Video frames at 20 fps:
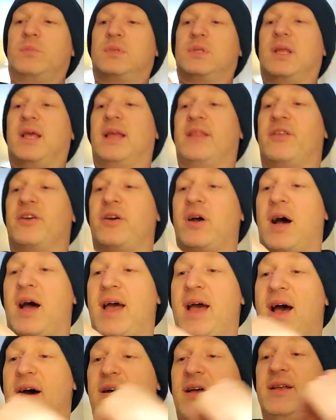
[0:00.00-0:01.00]

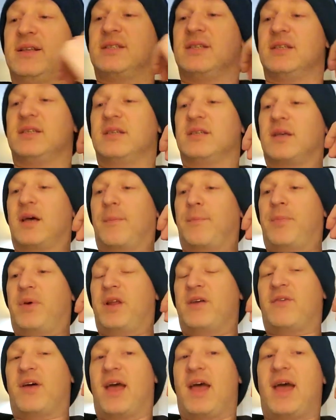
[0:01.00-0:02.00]
it's a bit
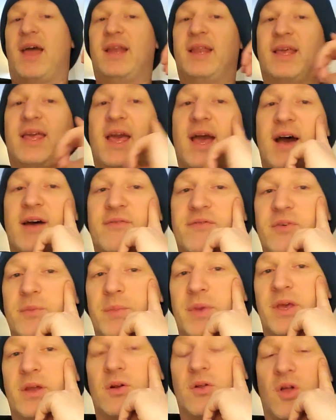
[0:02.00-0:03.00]
of a handicap for
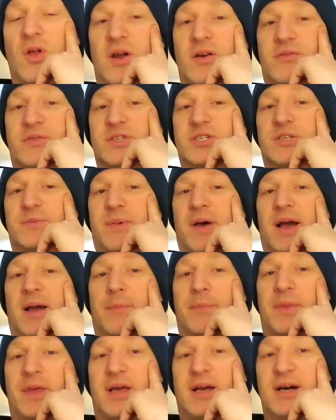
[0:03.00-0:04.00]
me in a lot of
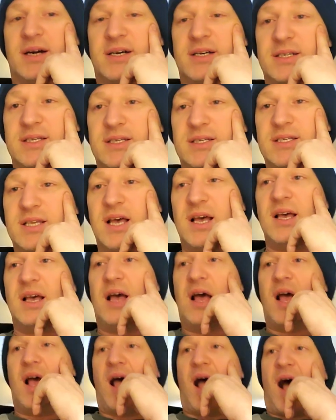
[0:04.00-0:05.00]
respect, because
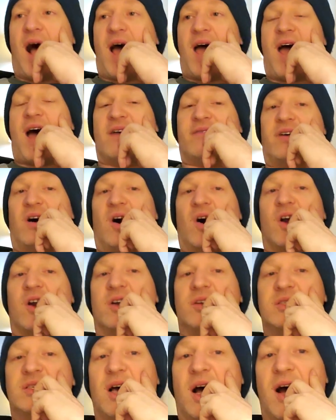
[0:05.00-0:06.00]
I have a
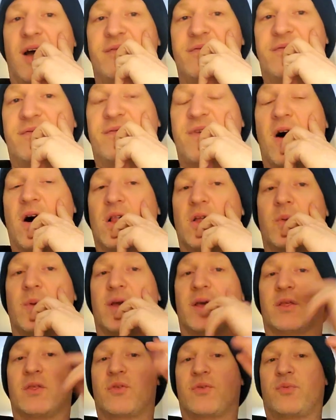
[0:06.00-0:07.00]
hard time
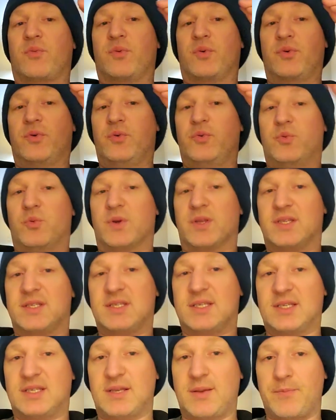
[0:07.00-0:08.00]
following through with
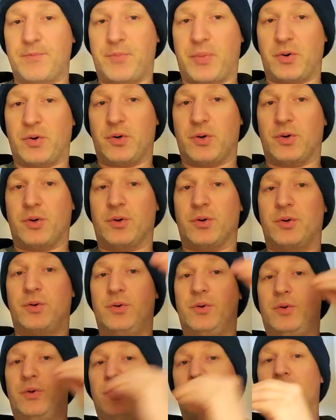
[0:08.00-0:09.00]
simple
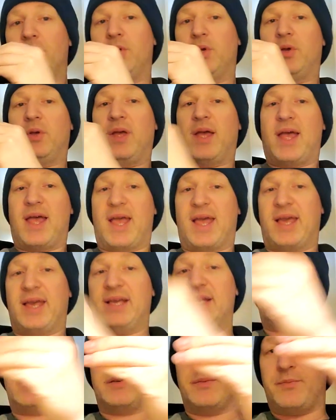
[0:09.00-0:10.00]

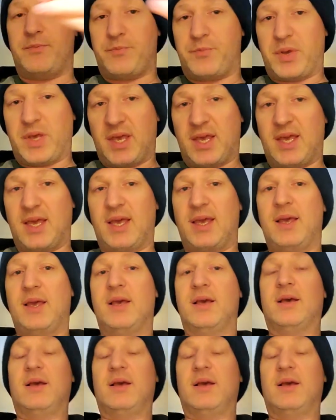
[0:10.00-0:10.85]
A to B